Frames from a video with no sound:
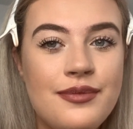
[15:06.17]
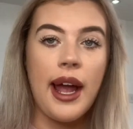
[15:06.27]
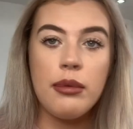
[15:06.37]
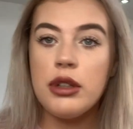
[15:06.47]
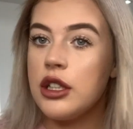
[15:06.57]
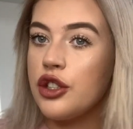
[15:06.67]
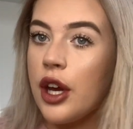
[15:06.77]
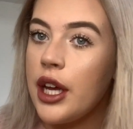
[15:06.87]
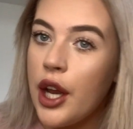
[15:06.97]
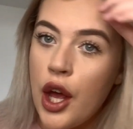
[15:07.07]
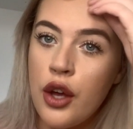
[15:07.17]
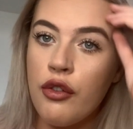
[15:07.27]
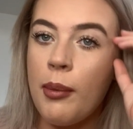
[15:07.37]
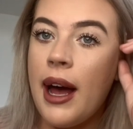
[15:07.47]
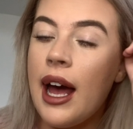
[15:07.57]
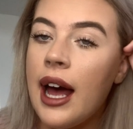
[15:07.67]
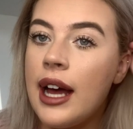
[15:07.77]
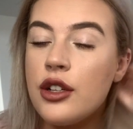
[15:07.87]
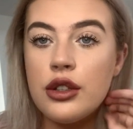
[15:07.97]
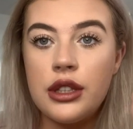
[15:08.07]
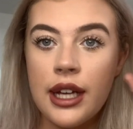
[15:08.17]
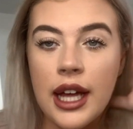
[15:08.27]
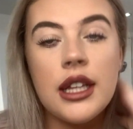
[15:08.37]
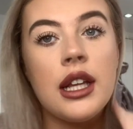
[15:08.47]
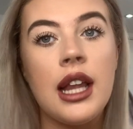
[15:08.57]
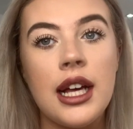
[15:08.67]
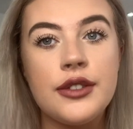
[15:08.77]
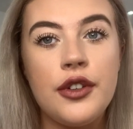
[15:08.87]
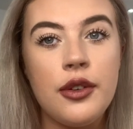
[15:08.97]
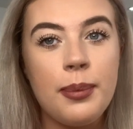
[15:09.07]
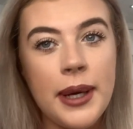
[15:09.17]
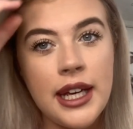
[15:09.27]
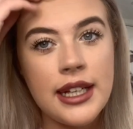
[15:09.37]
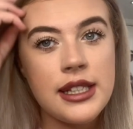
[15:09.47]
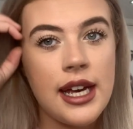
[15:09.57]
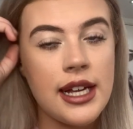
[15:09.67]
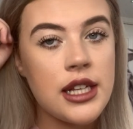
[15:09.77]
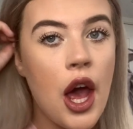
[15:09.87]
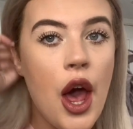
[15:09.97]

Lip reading: I am going to straighten it over my hair just to get the last few pieces.